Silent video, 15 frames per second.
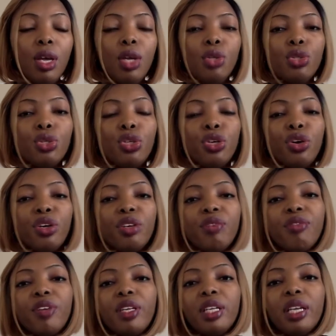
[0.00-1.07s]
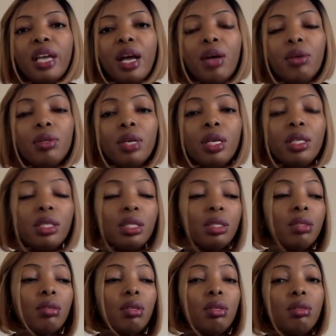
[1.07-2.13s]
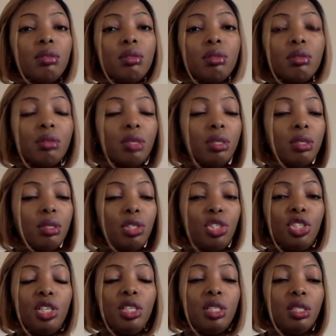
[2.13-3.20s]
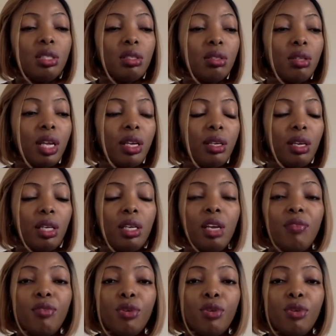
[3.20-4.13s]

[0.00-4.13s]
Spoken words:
So you're going to fill it out. It's a sheet, like an A4